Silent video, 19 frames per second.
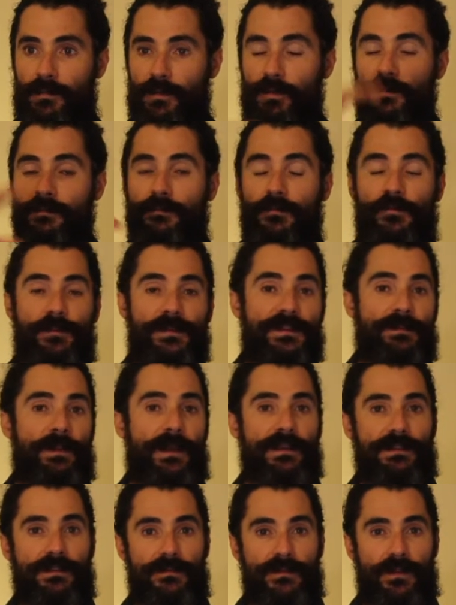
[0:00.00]
beautiful
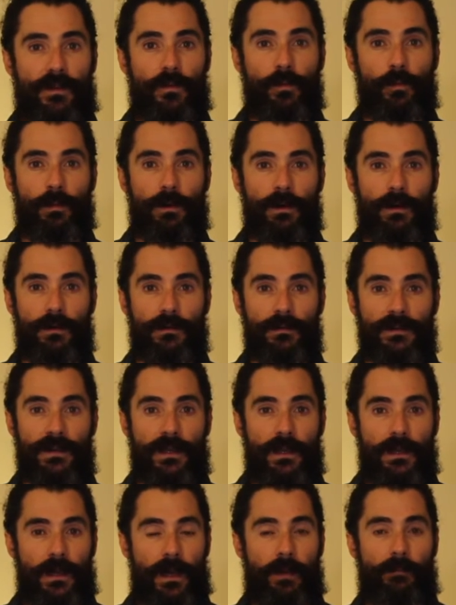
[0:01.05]
perspectives on the world
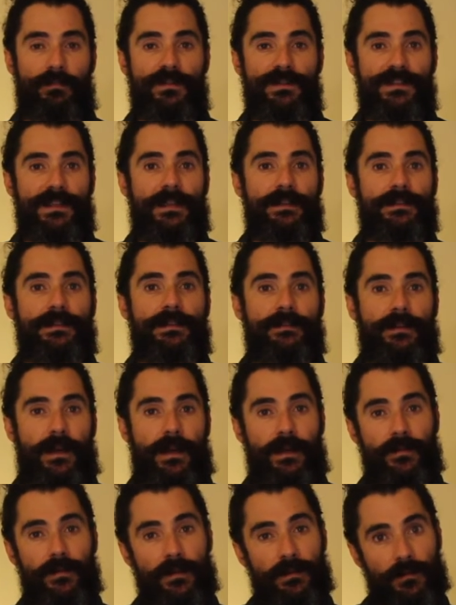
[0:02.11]
and presenting
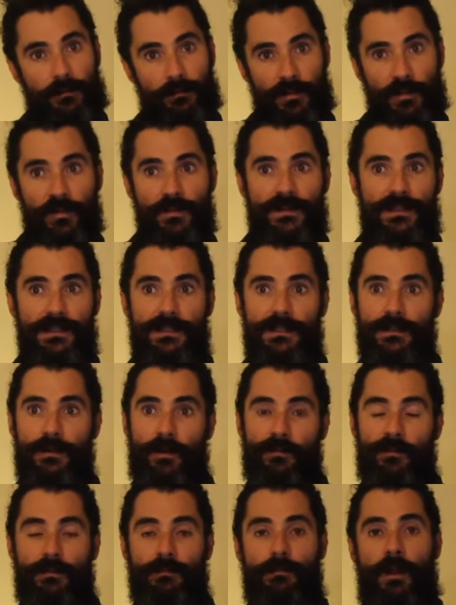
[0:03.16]
that, and then the beauty
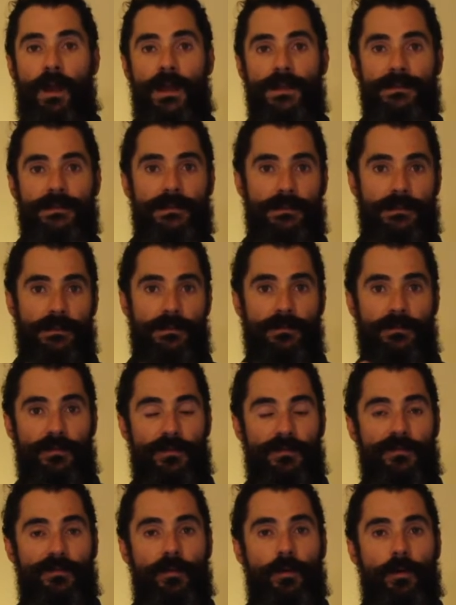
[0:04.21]
of the writing and of
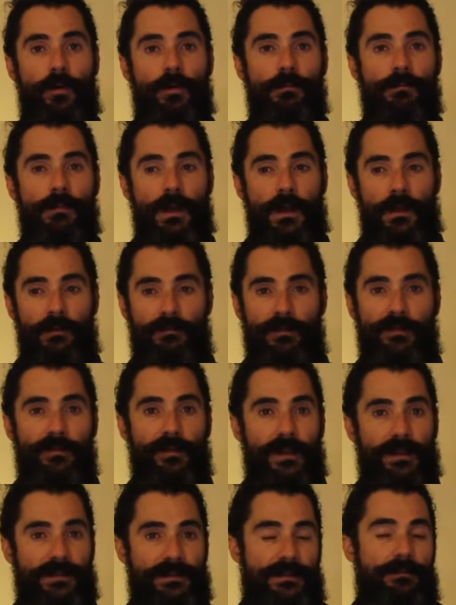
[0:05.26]
the form
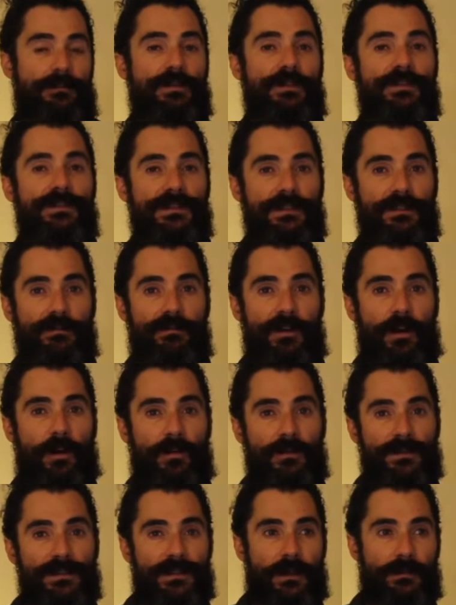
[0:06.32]
reflects the beauty of the
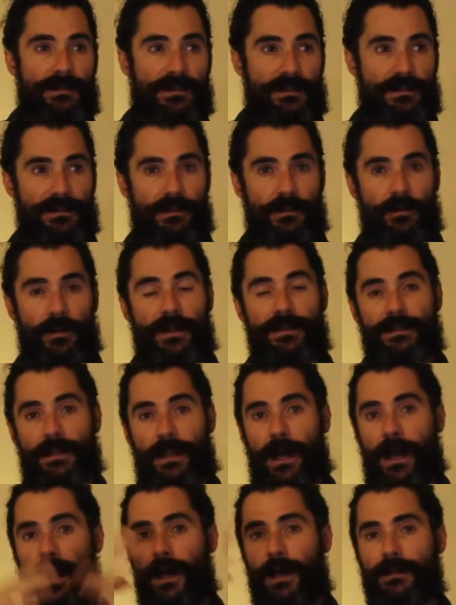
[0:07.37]
concepts, and so as an
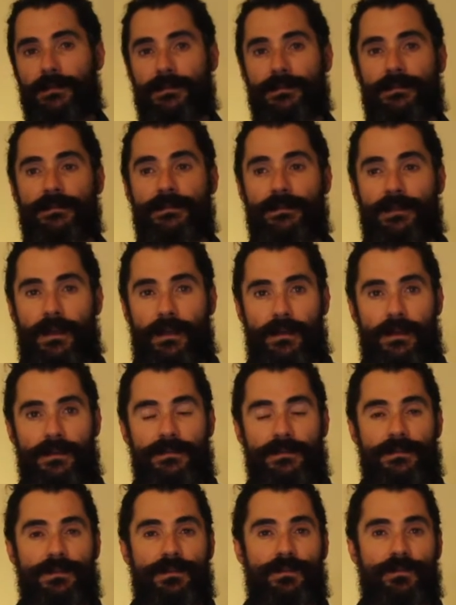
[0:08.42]
art it
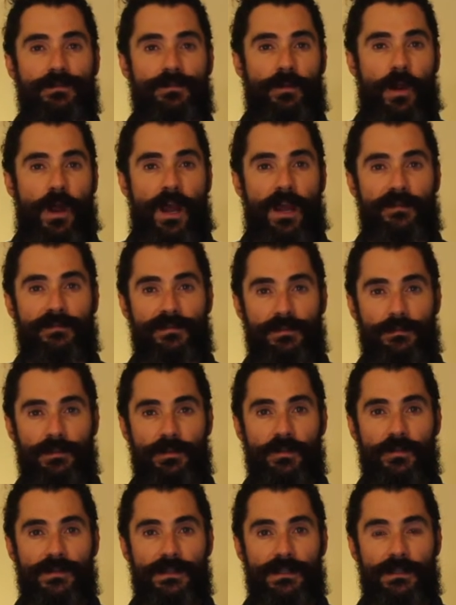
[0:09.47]
has this sort of drive to
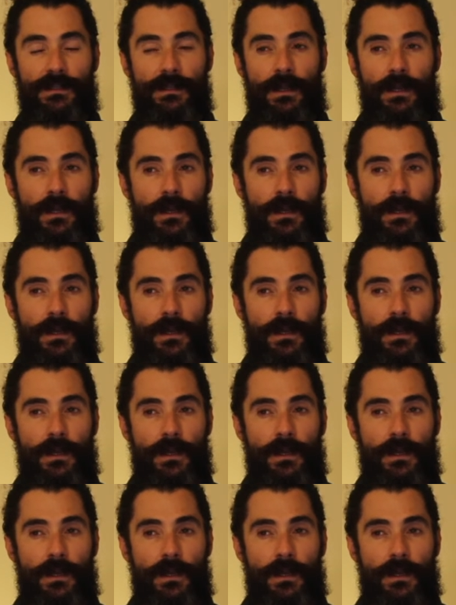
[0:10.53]
beauty.